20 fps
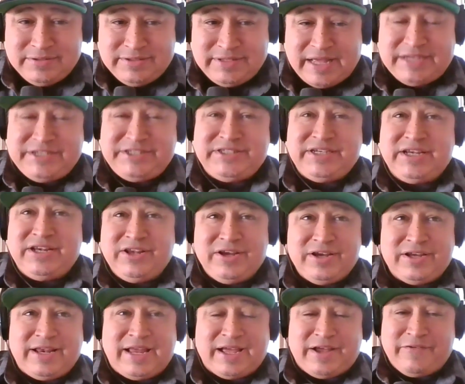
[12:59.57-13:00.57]
That shit
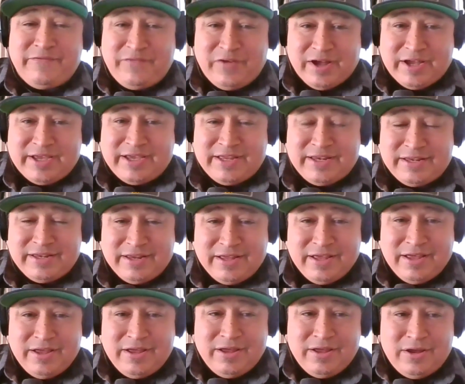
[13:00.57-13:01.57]
looked like a fucking
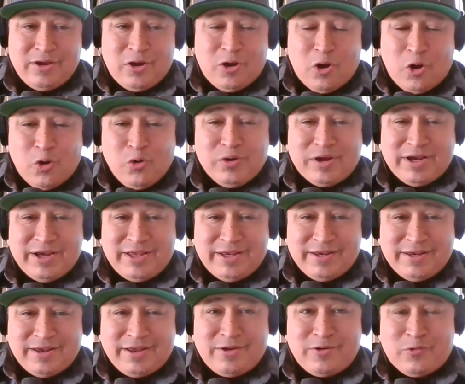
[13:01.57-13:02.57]

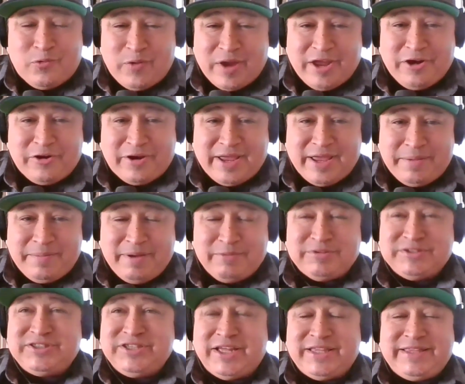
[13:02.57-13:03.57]
Oakland Raider game. It
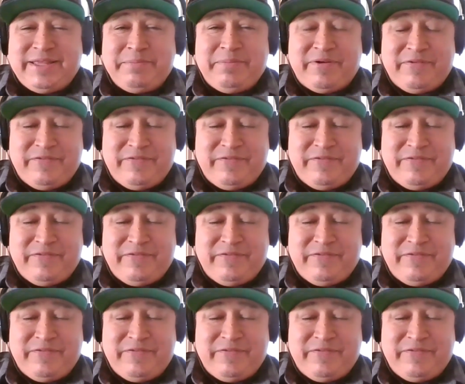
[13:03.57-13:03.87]
was nothing but